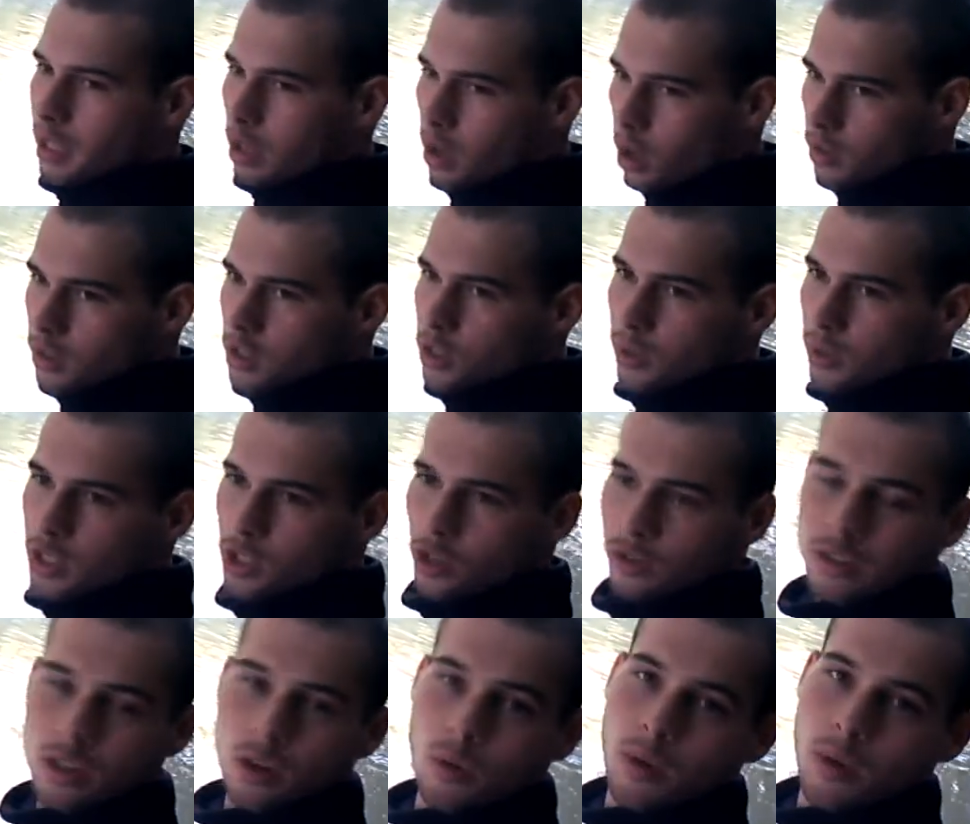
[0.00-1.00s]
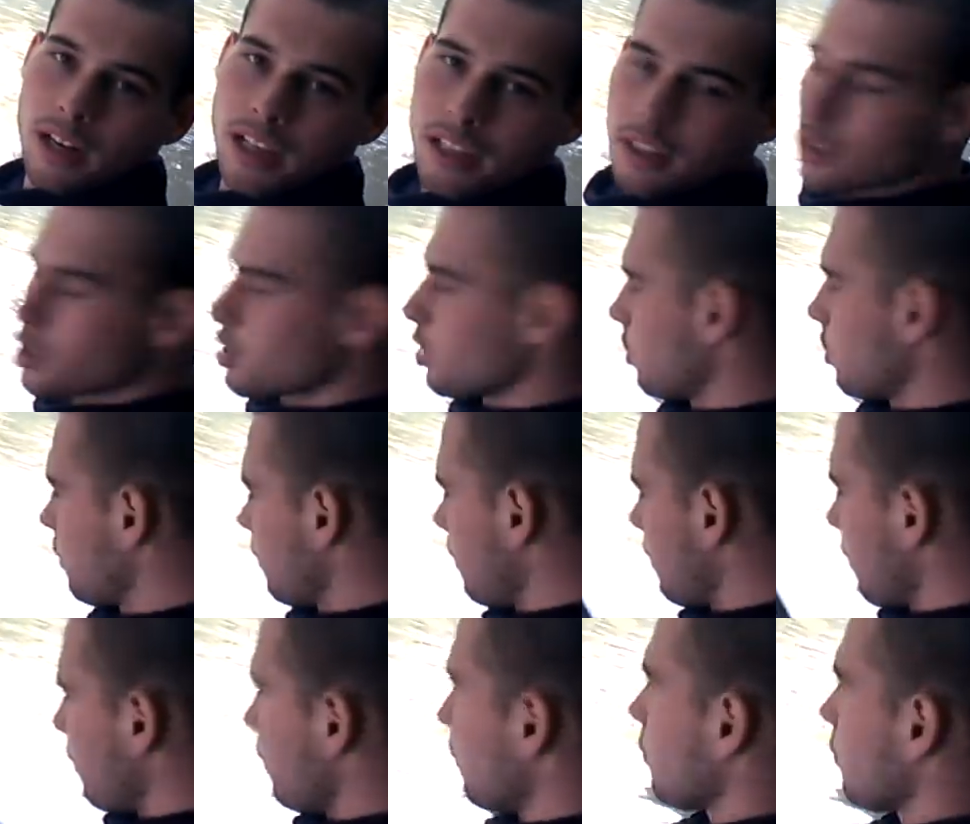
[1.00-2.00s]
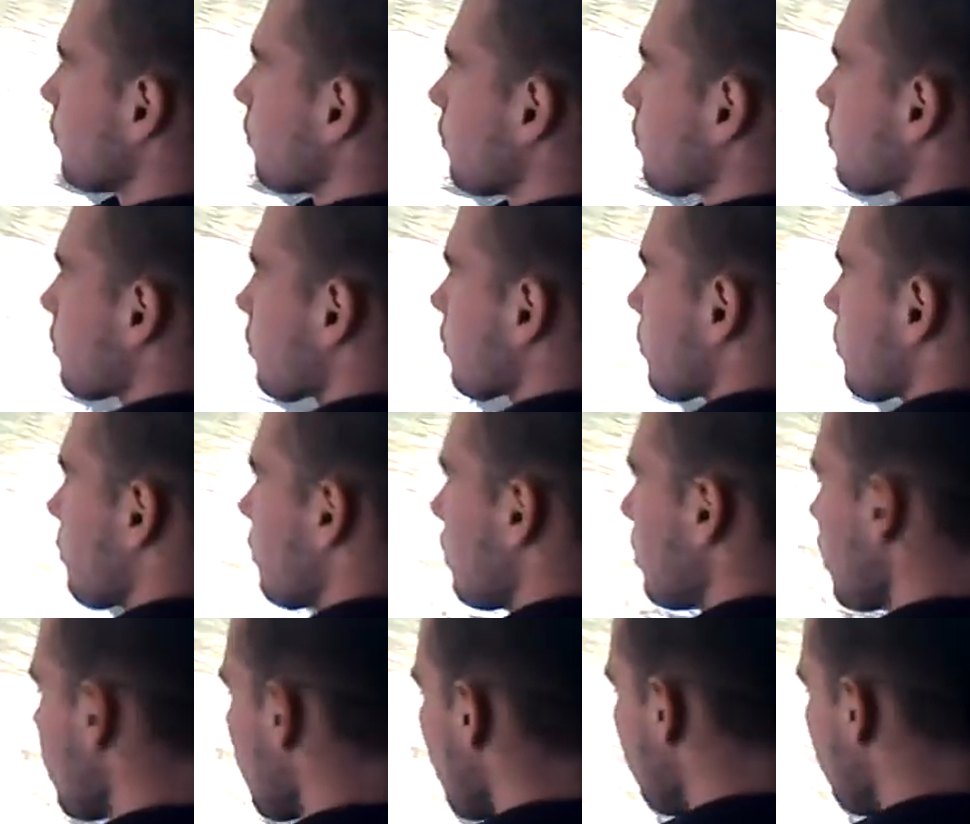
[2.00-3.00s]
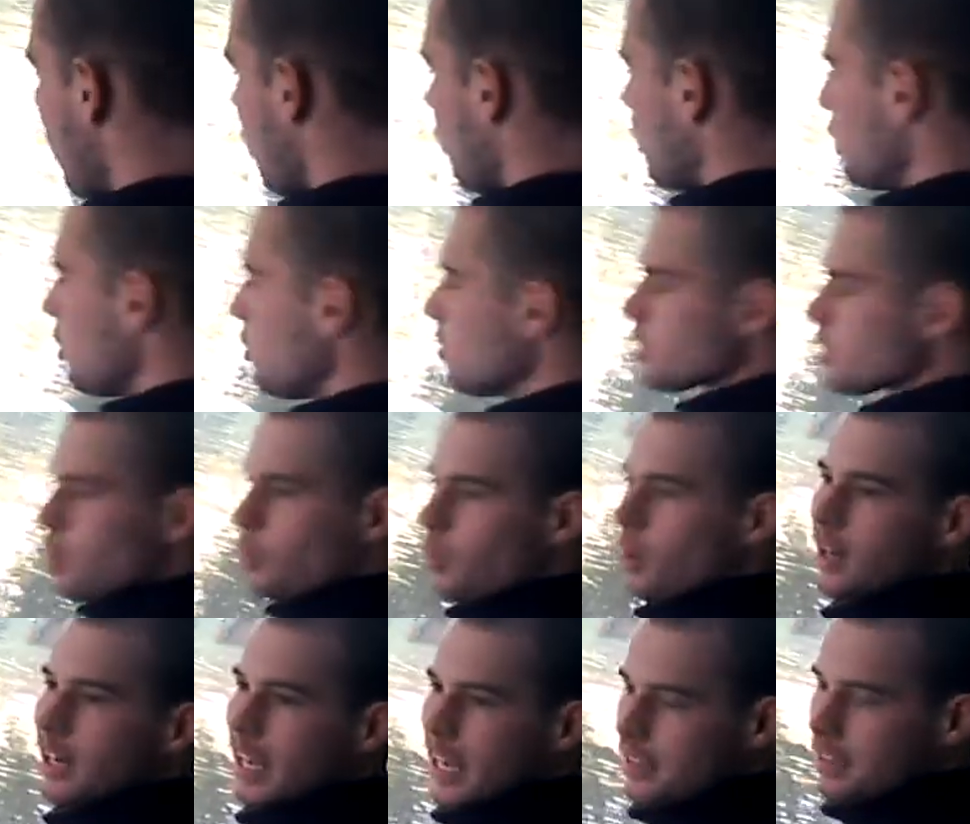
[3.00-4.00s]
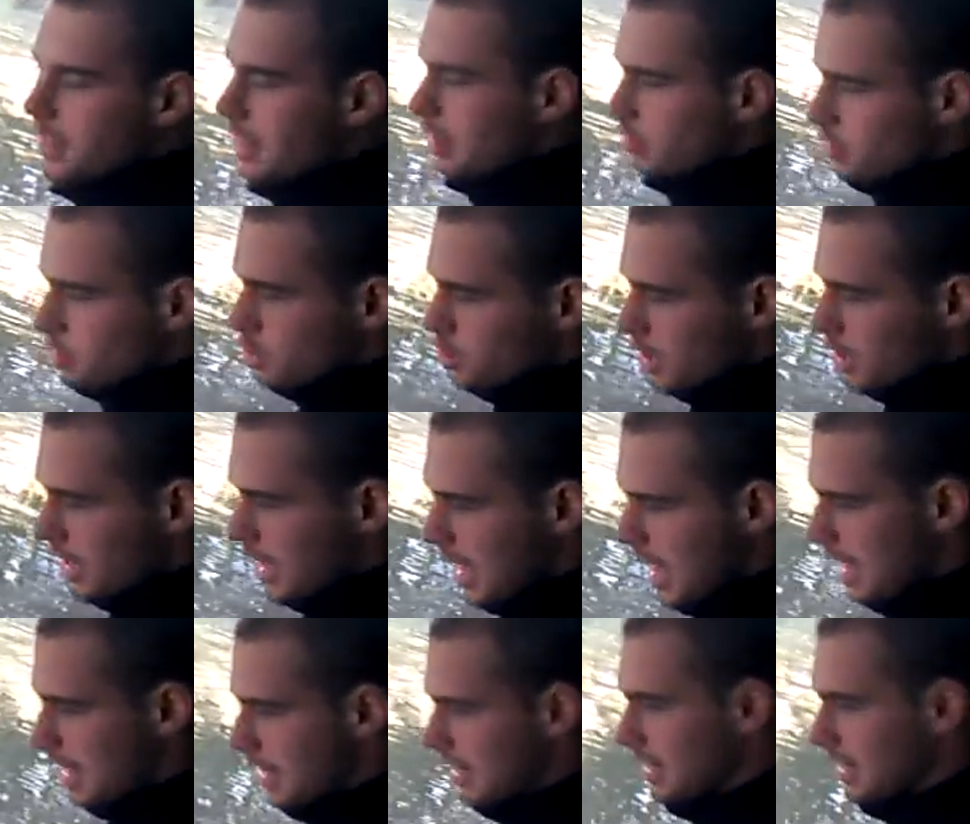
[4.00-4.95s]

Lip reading: I'm going to go and switch over to a 1/8 soon. But when you use a 1/8 ounce jig